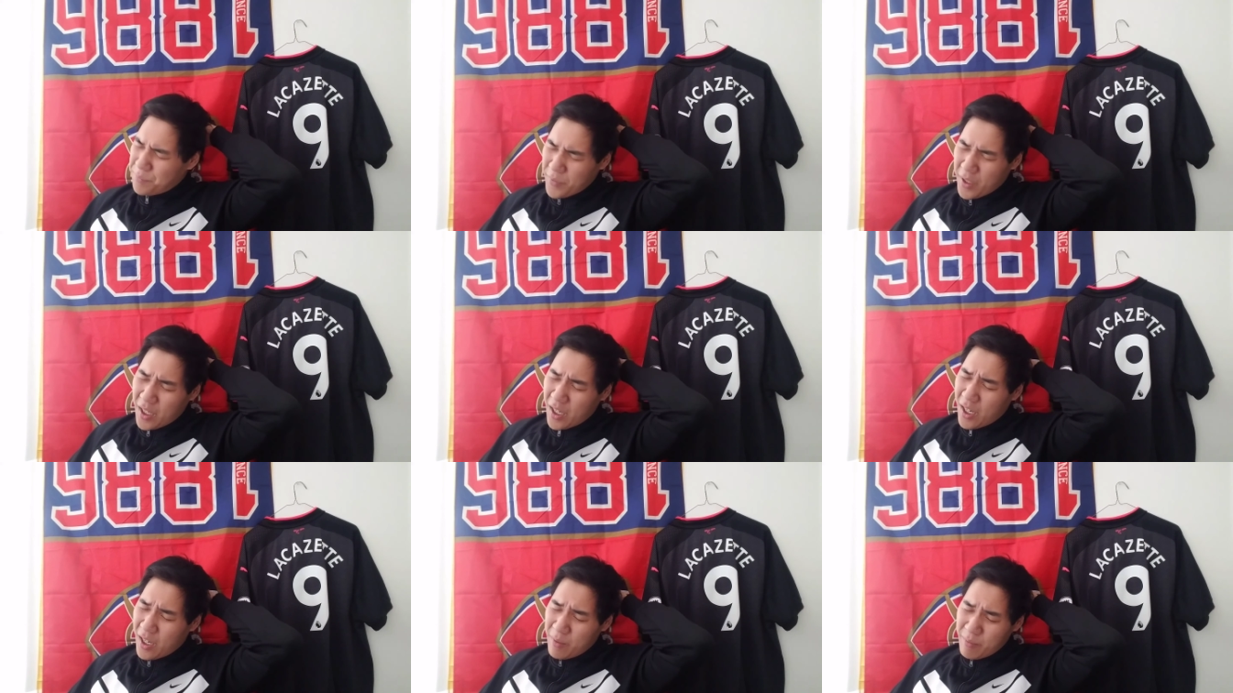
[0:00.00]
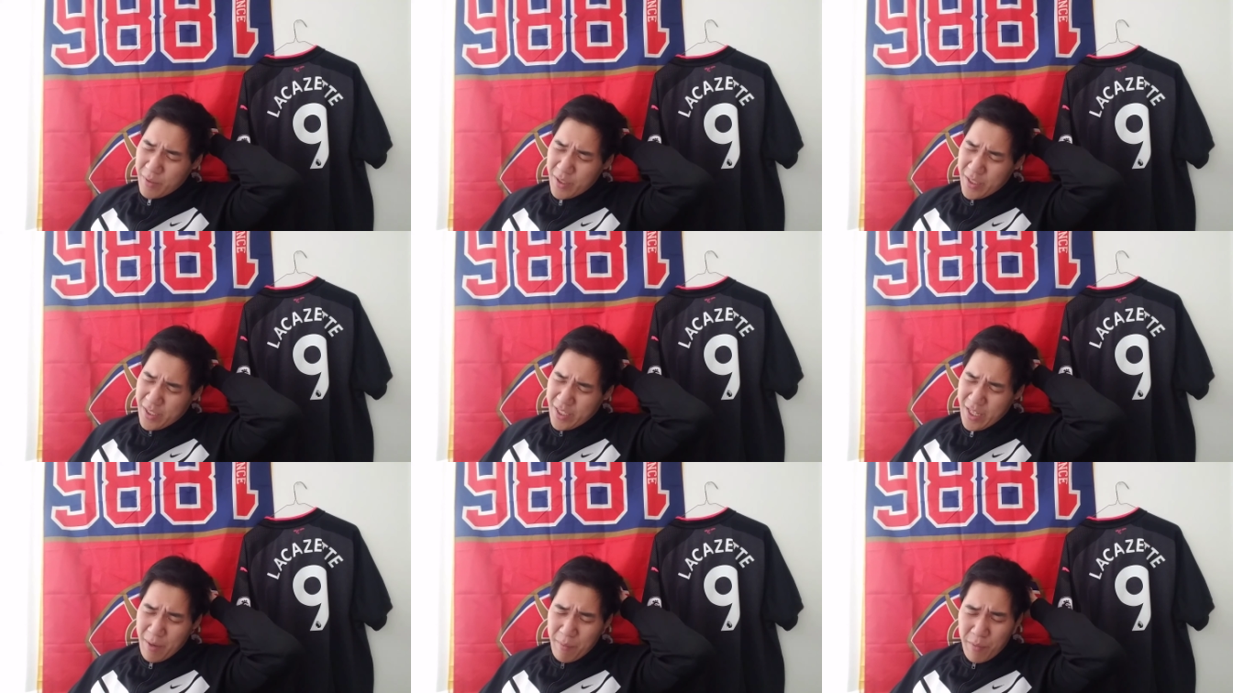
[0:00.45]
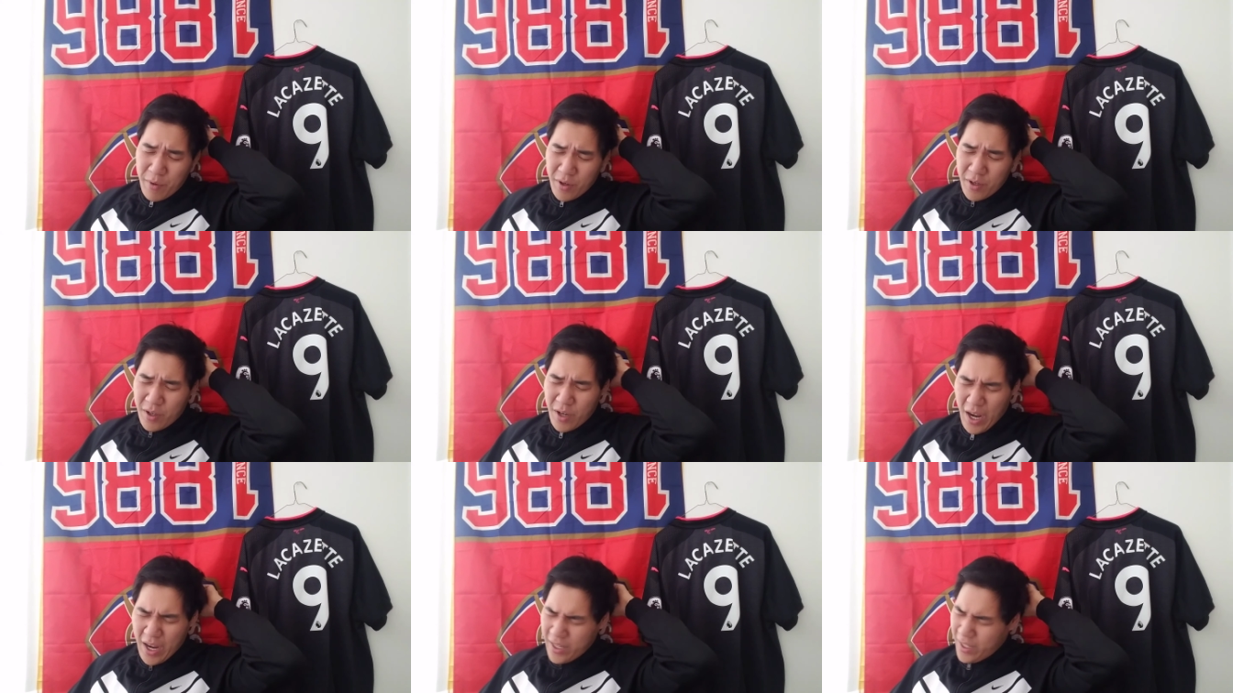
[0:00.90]
Um,
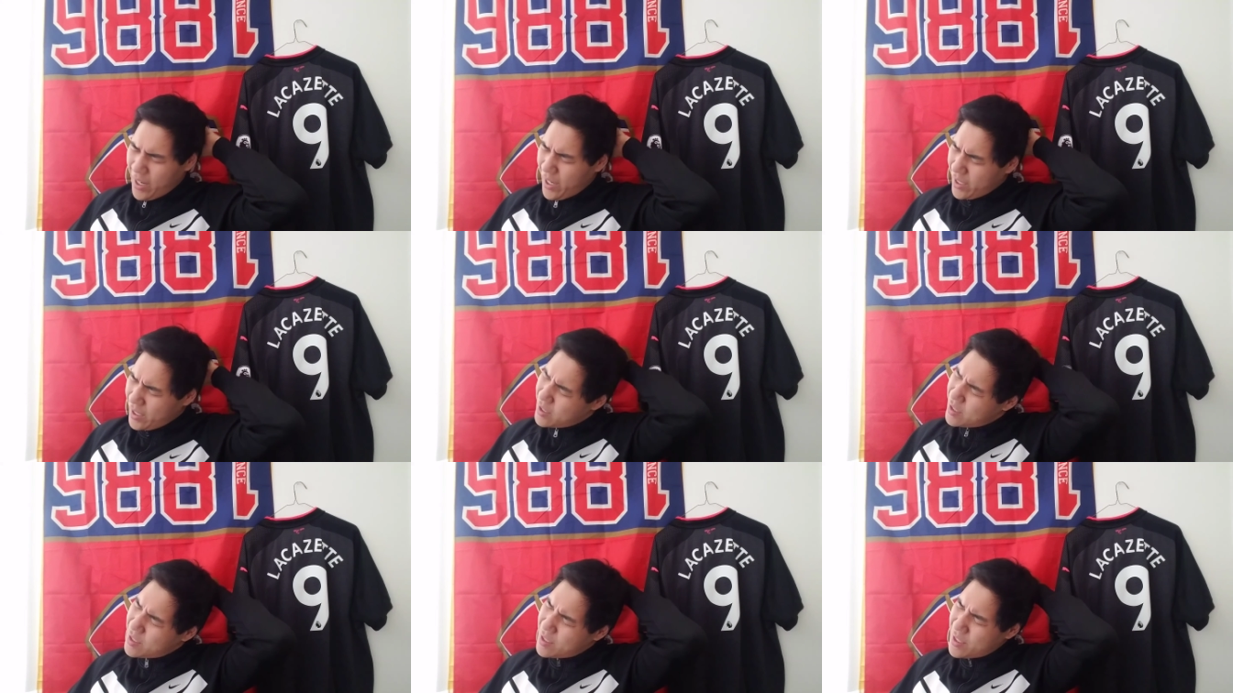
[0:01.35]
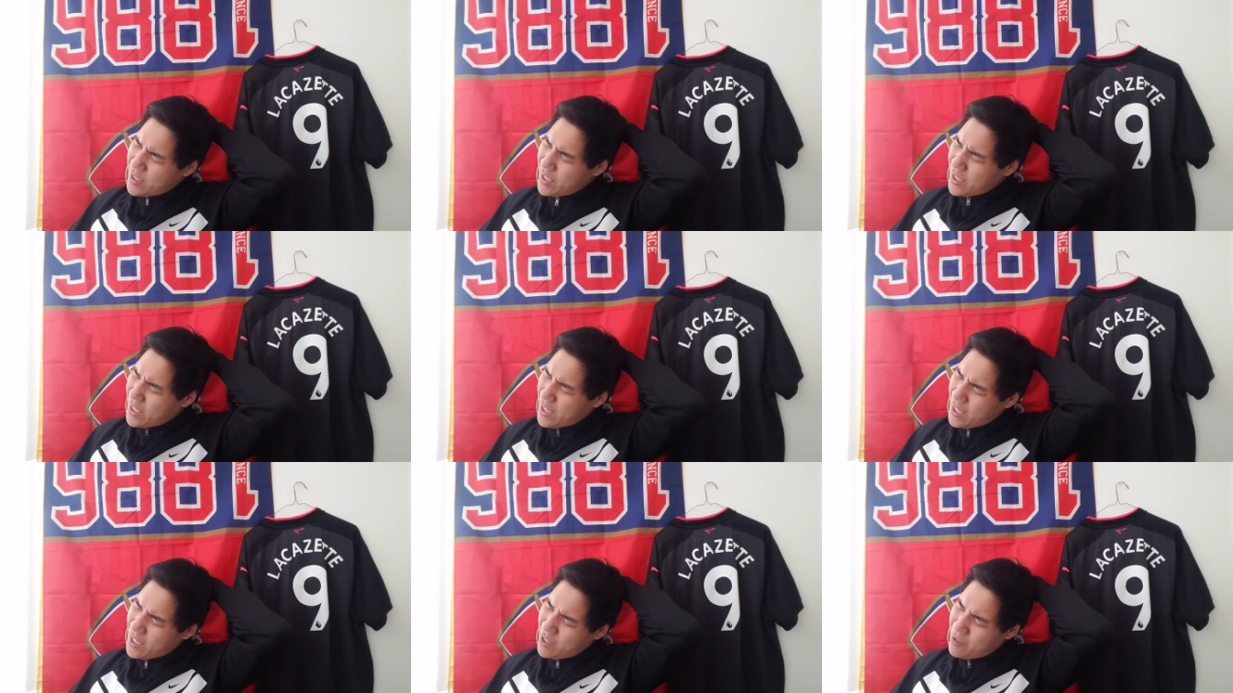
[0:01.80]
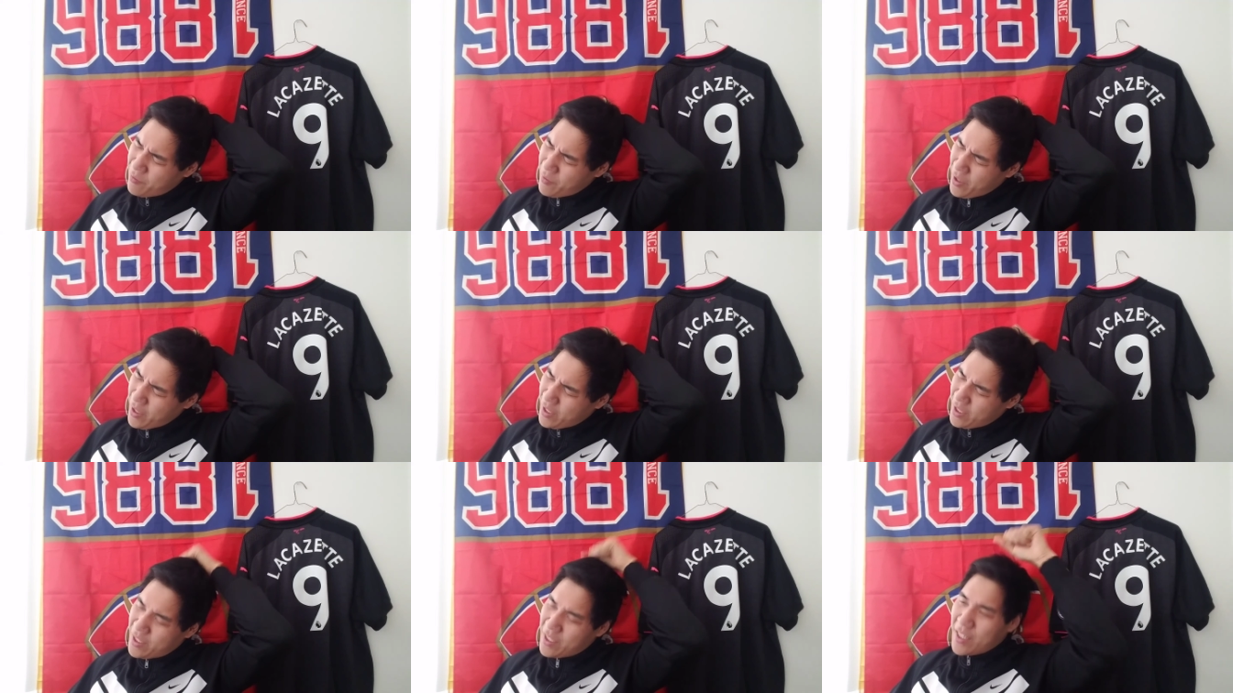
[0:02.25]
December, I, I could see kind of
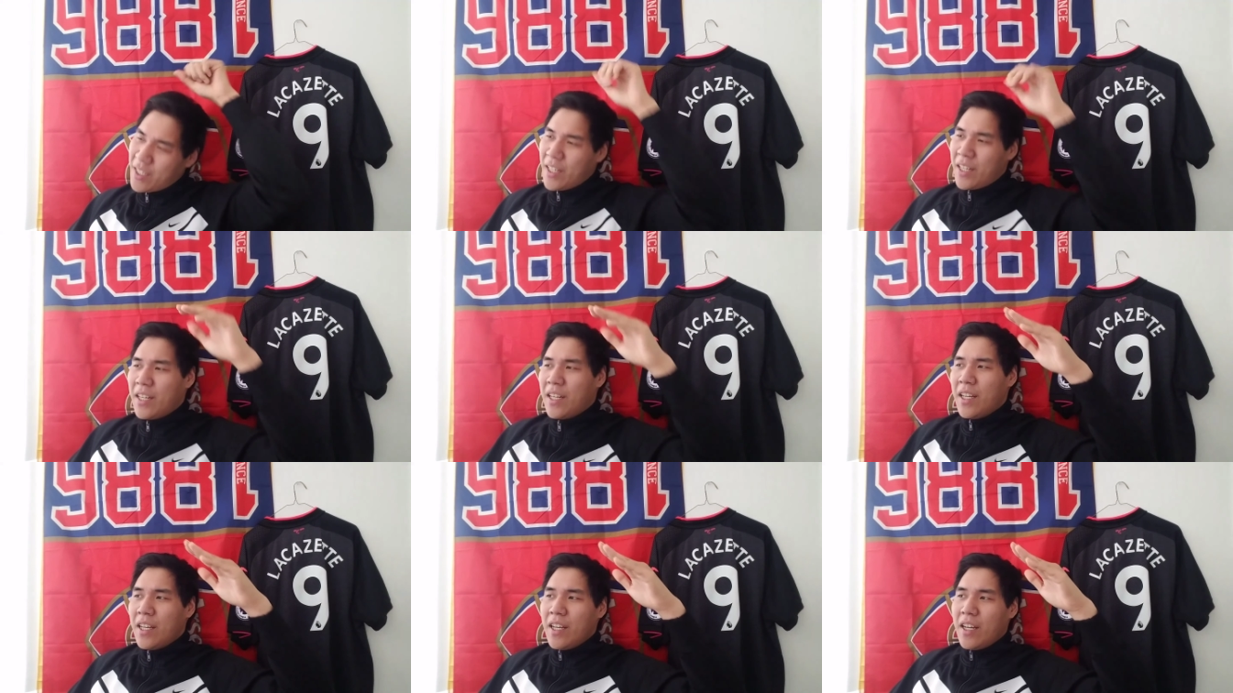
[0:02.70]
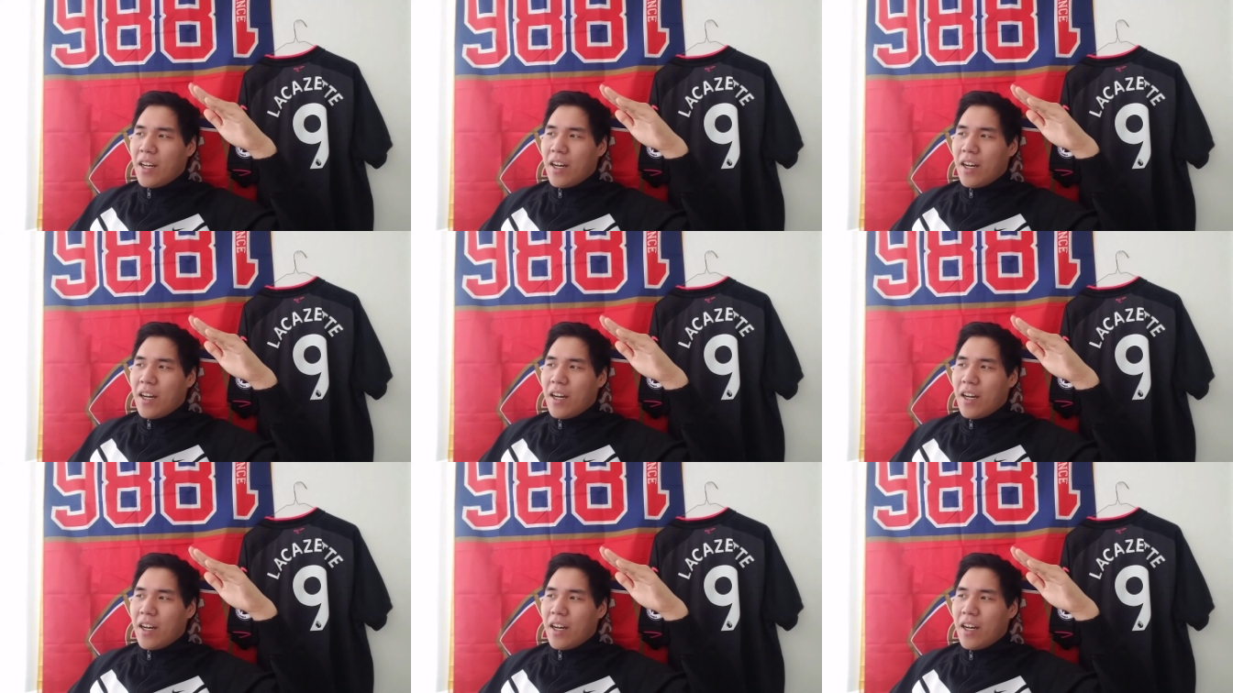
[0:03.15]
a good